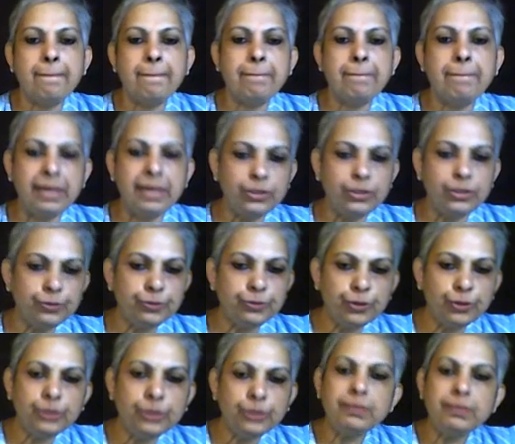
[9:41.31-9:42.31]

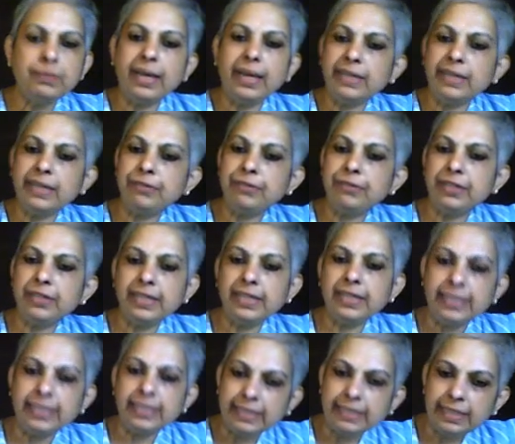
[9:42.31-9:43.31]
Peltophorum
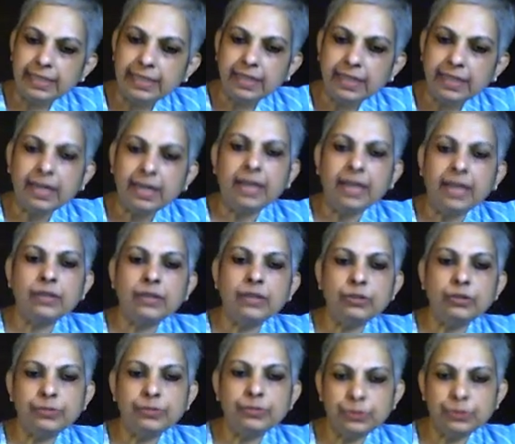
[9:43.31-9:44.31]
mangifera indica are
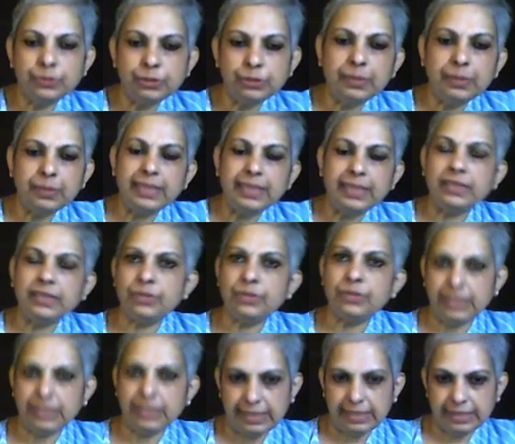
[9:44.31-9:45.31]
good fruit bearing
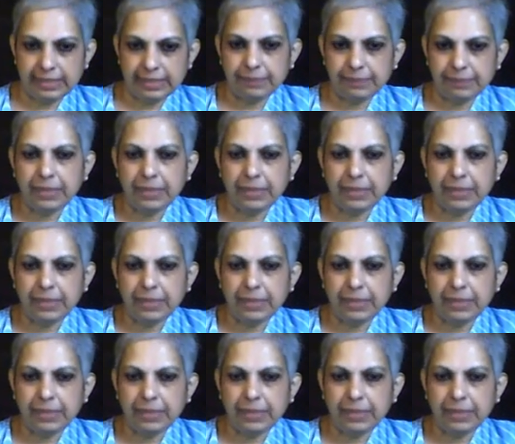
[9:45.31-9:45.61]
trees.